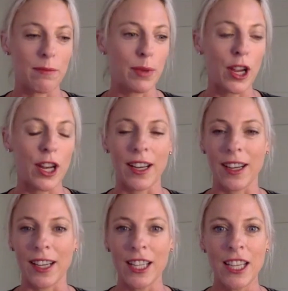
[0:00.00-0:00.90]
And
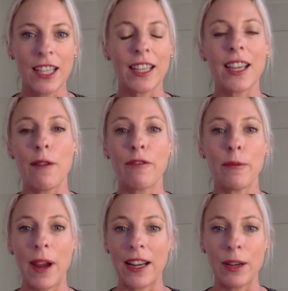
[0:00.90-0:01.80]
burden can come
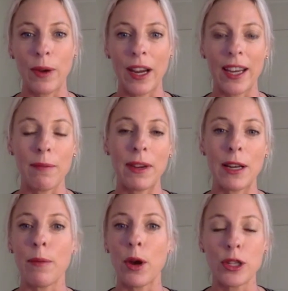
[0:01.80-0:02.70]
from anywhere. It can
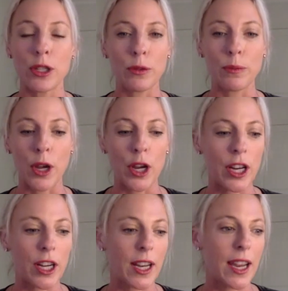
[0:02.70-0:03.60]
be an emotional
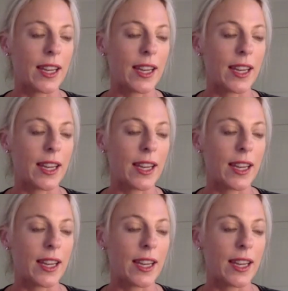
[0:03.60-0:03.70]
burden.